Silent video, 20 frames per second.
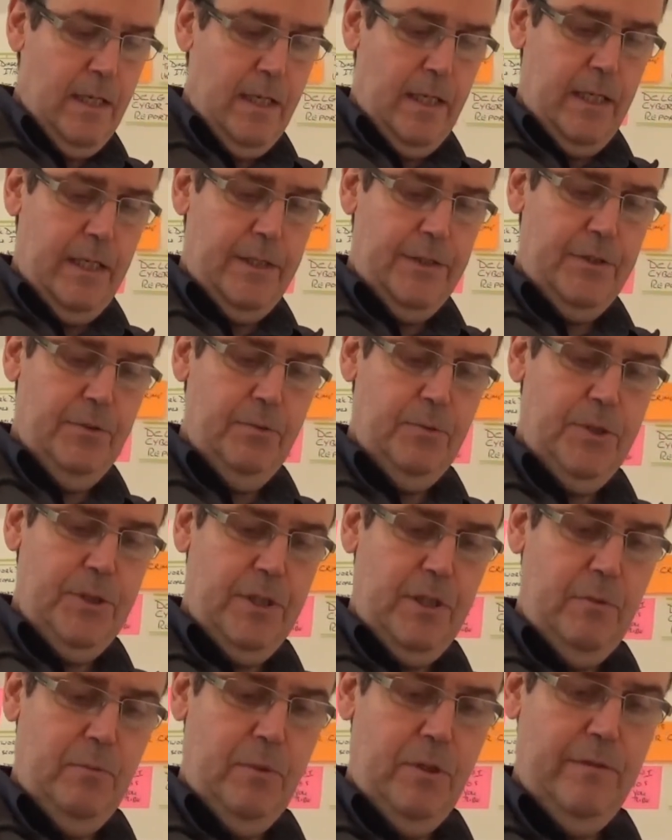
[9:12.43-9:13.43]
It's
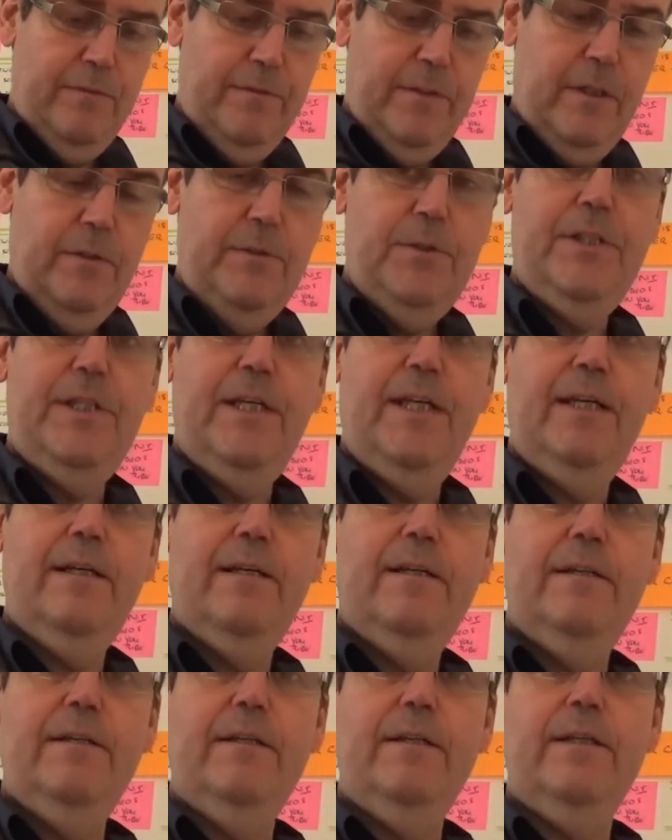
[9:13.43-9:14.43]
also worth noting
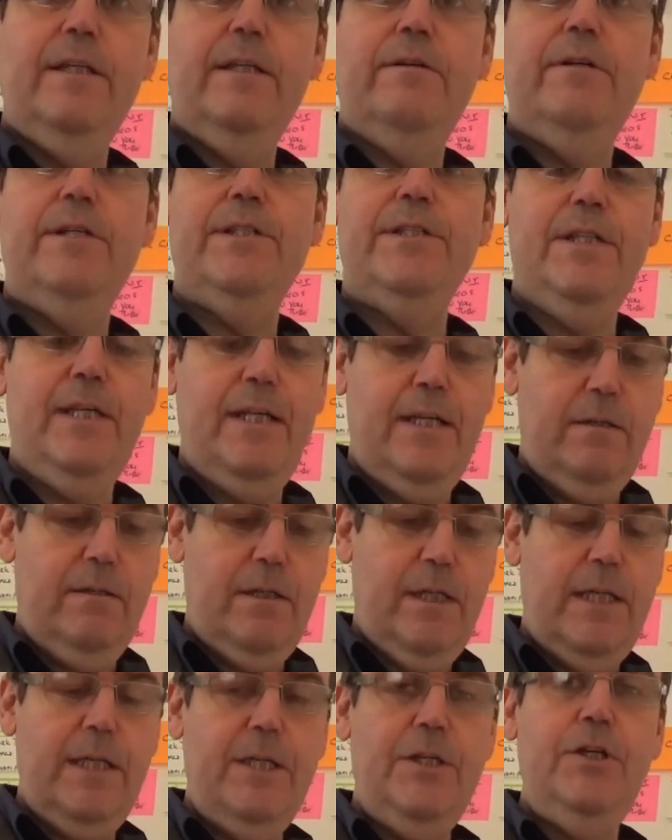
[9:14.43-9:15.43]
that there is now
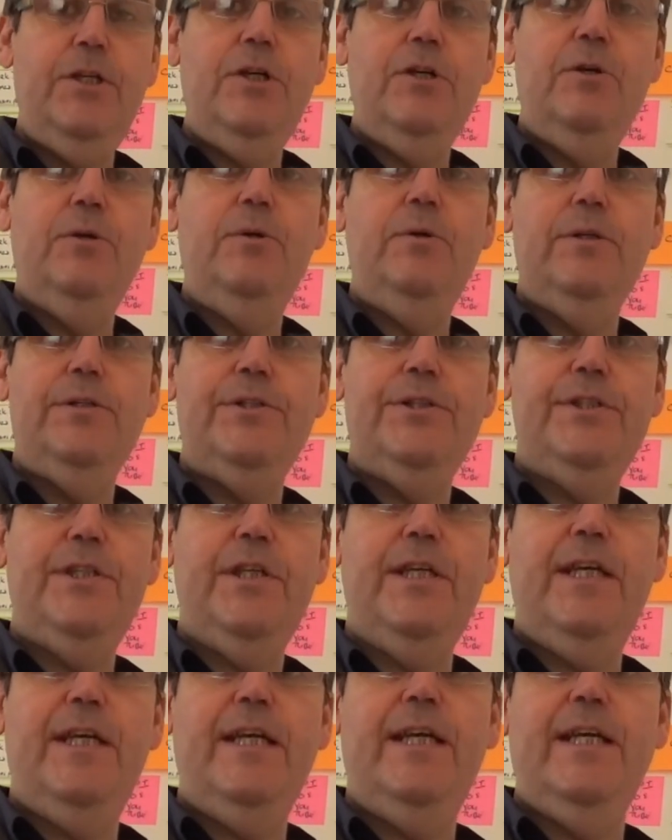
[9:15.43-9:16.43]
a new
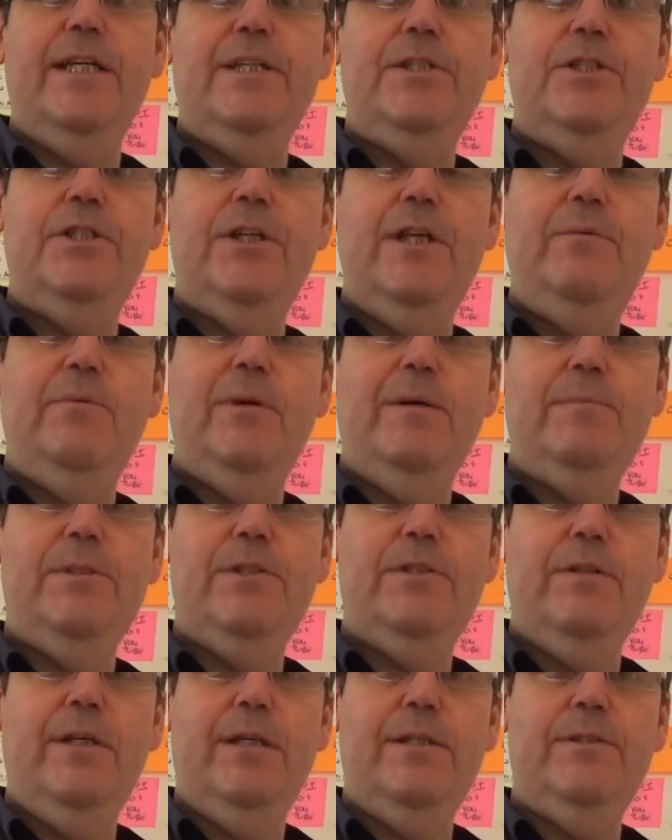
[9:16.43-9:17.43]
CESG
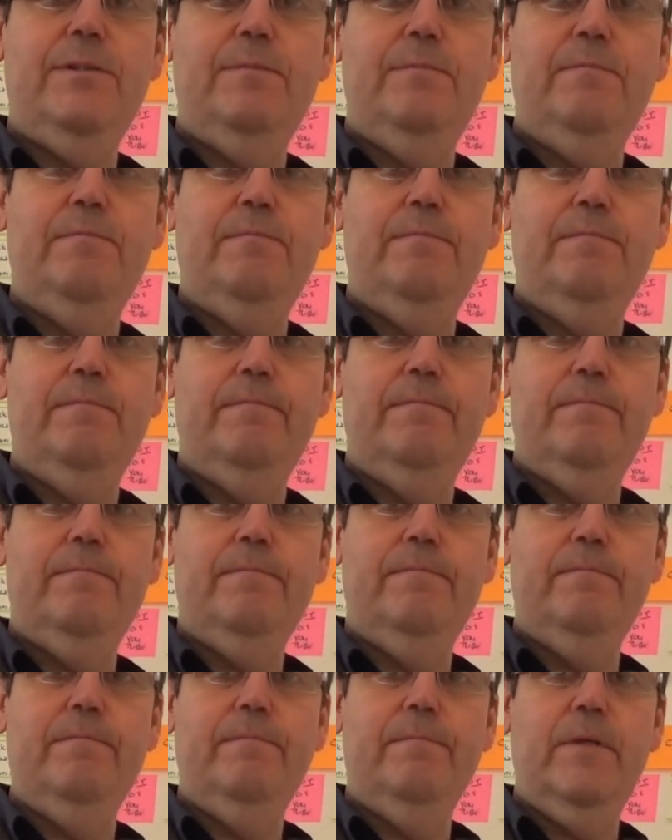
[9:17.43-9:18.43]
website.
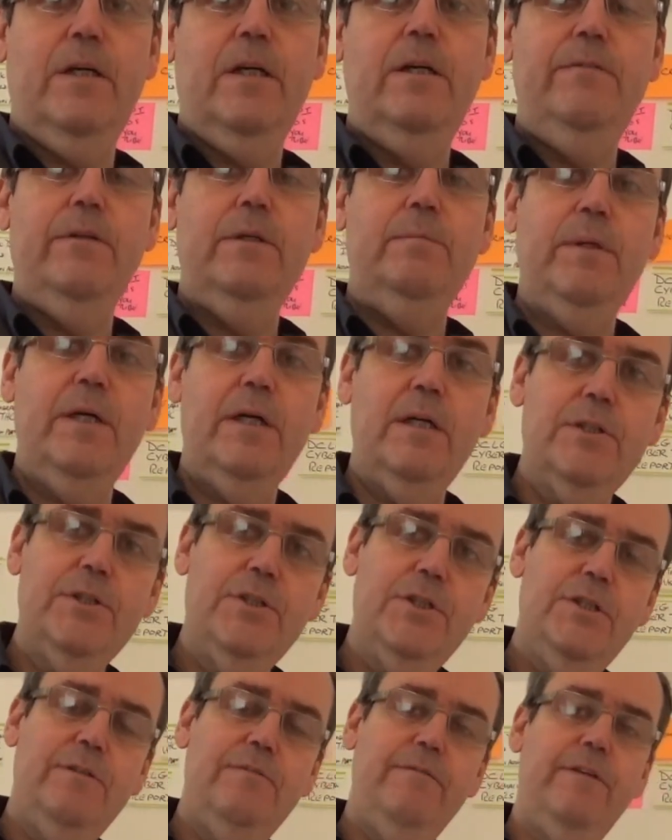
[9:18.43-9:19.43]
Over the
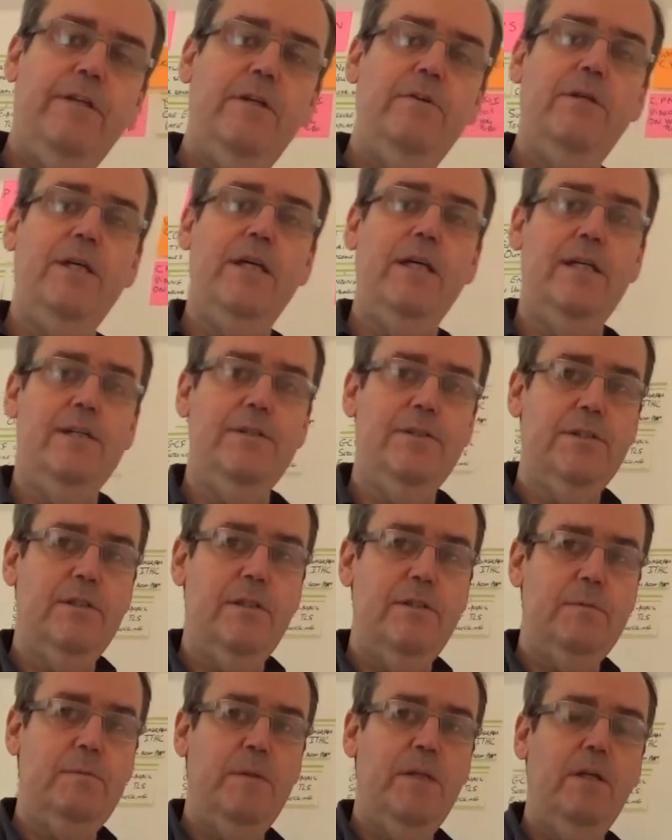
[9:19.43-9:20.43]
past few years,
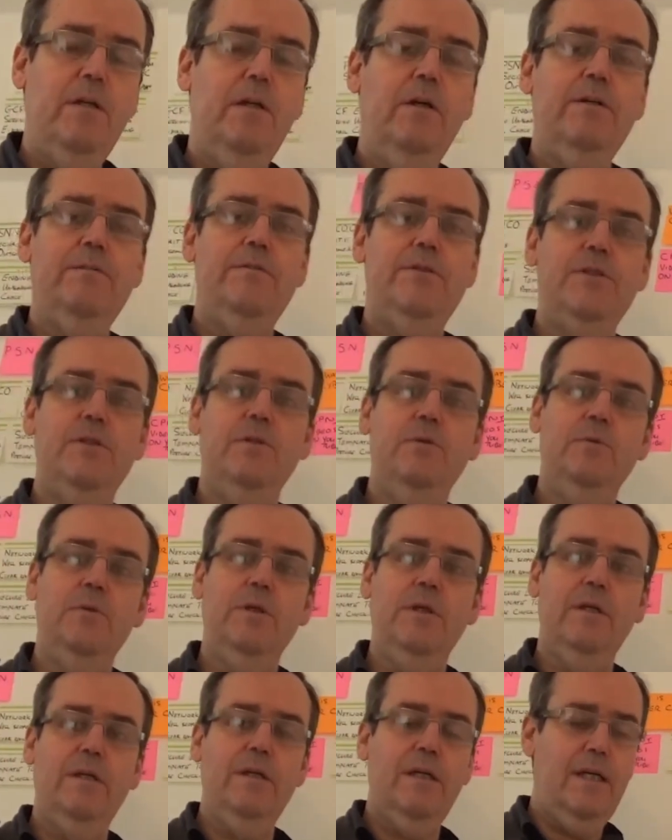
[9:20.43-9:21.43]
there's been a lot of
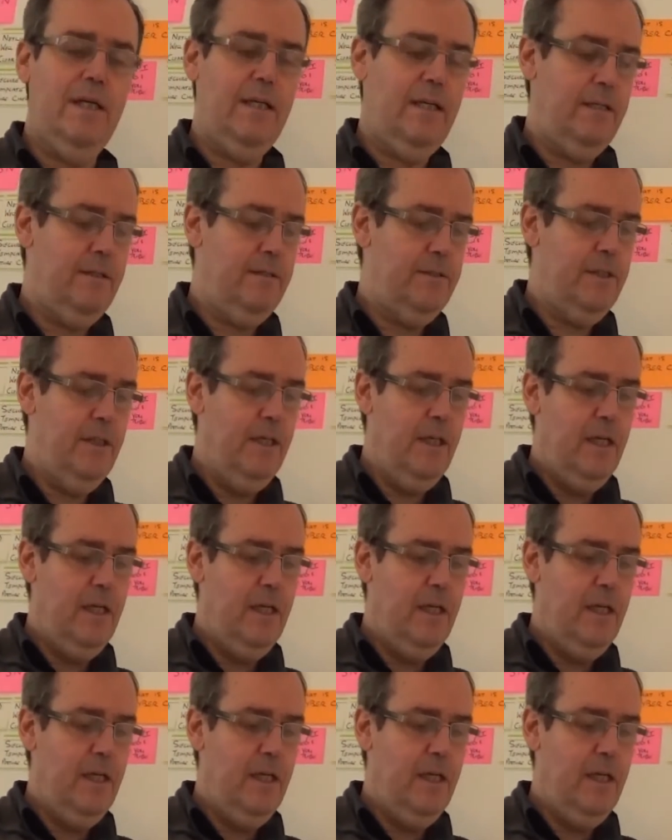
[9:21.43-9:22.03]
talk and